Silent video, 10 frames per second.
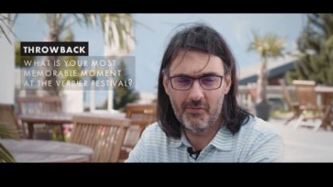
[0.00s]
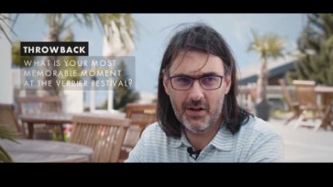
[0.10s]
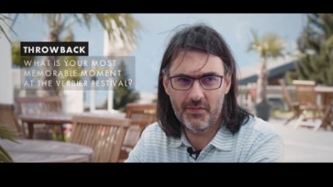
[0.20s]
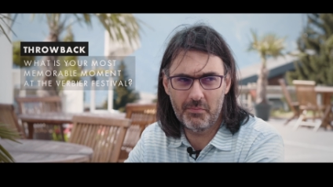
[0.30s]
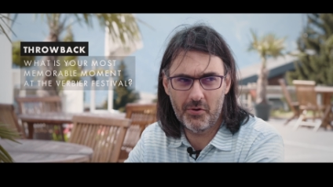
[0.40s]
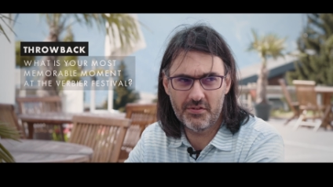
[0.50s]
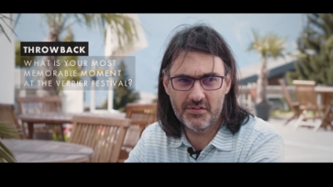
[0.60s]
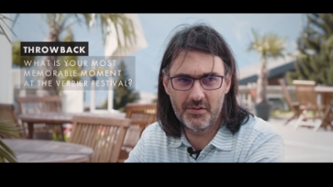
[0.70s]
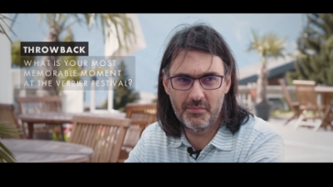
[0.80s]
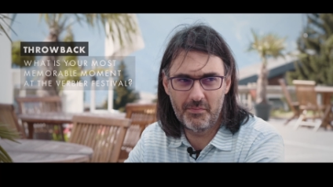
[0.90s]
one of the
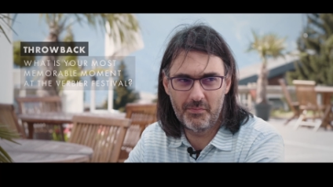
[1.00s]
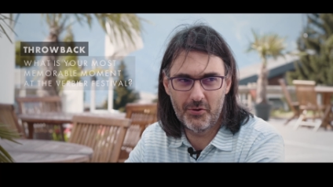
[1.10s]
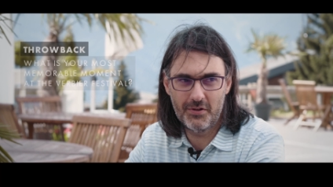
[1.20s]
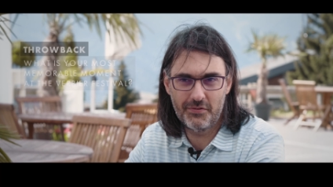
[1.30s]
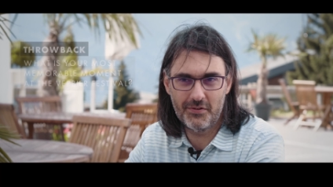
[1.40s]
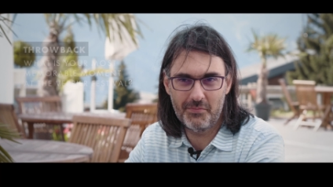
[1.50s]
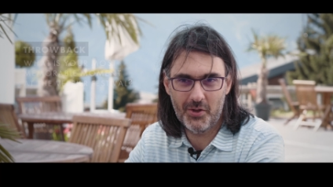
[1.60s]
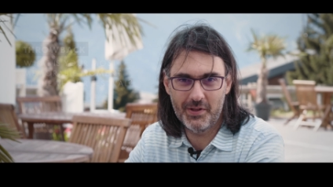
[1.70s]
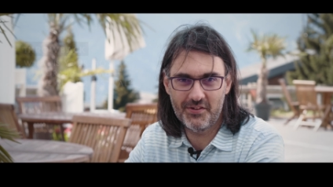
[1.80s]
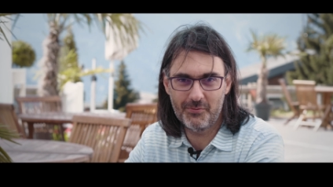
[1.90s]
most uh, beautiful
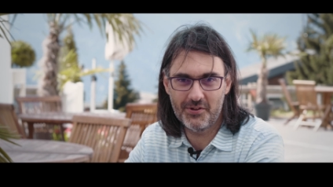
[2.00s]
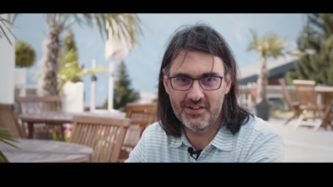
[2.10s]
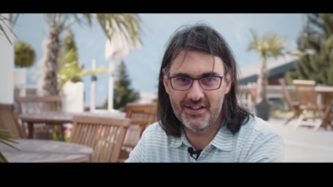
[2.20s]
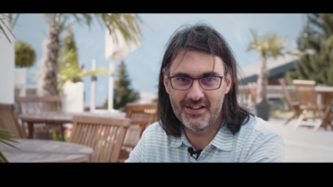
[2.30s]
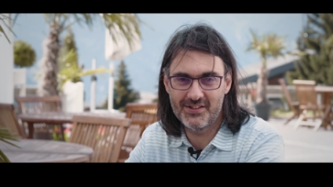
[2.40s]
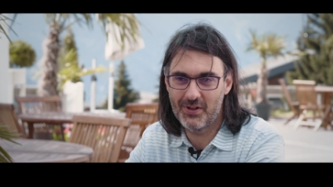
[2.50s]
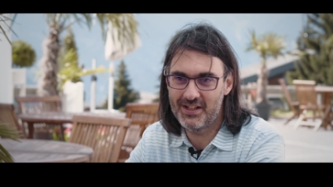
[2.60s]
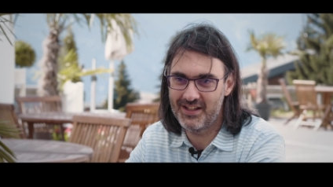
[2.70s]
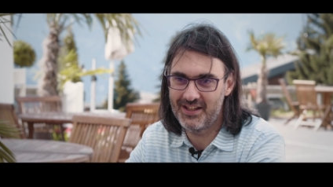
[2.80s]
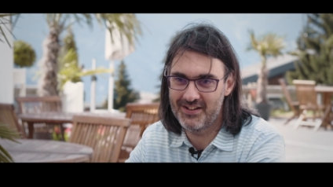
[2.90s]
moments was the
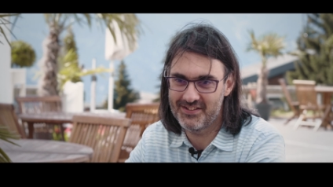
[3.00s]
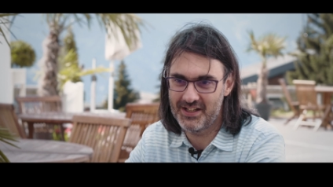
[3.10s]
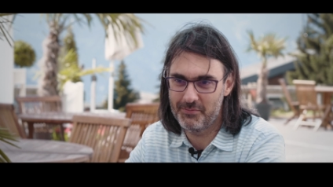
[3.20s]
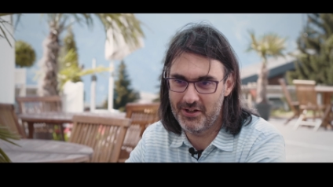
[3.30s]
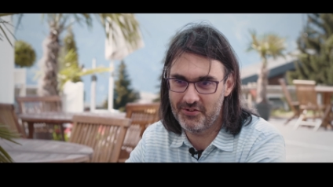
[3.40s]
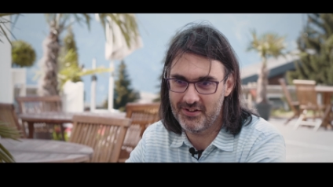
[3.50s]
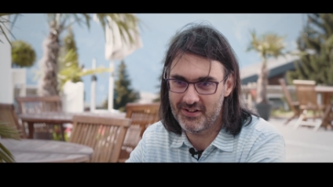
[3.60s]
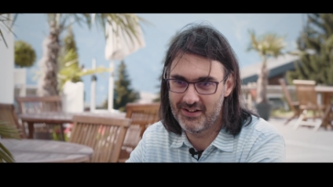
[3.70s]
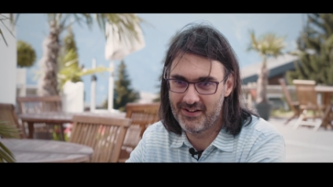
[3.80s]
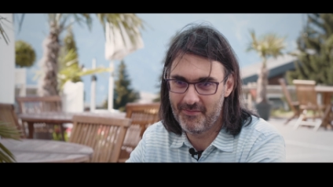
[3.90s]
20 year
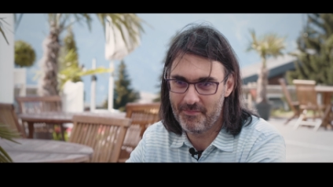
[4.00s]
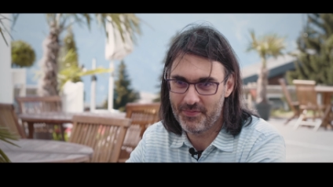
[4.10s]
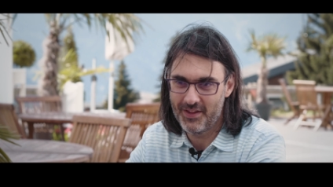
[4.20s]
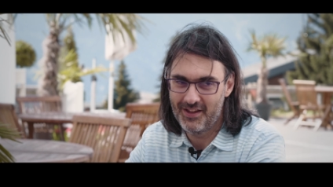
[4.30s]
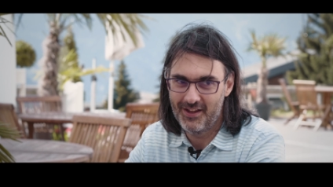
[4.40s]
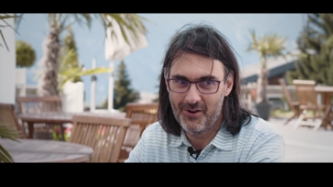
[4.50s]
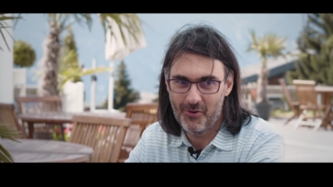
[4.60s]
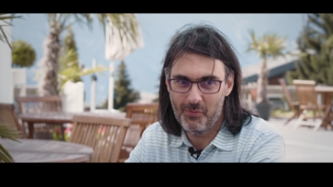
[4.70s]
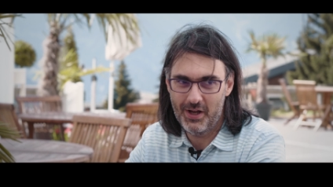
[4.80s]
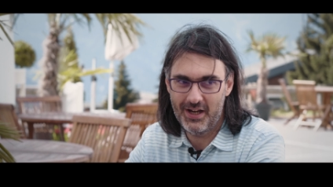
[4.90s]
celebration,
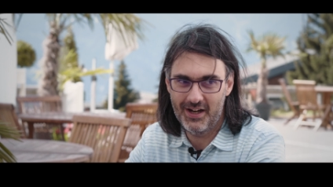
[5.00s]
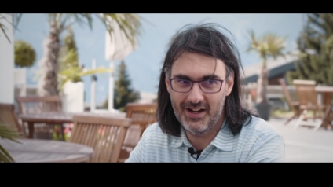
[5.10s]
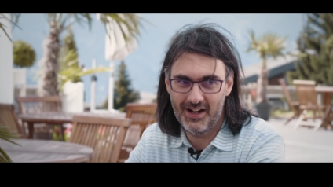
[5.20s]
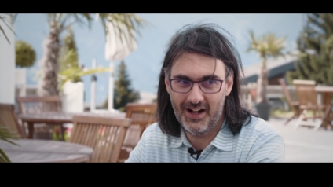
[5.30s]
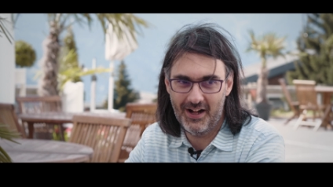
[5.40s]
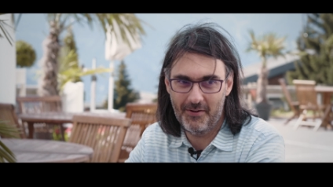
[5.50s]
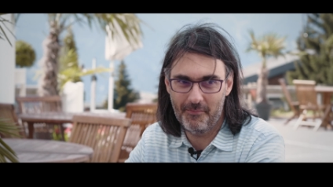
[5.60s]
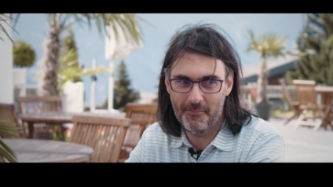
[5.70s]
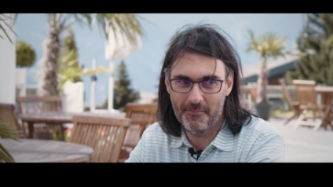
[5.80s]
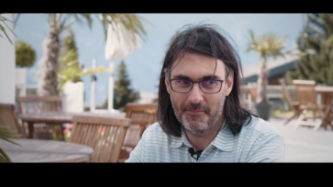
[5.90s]
where
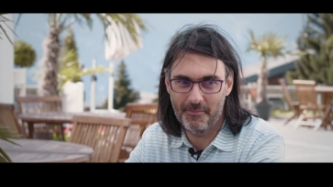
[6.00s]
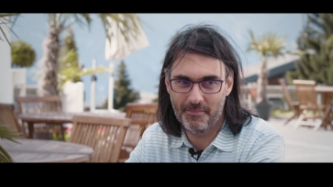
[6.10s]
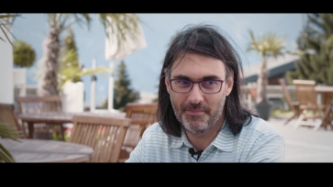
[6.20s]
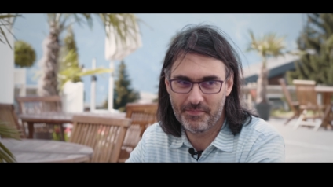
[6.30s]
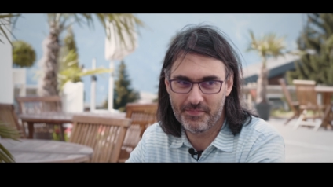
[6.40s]
um,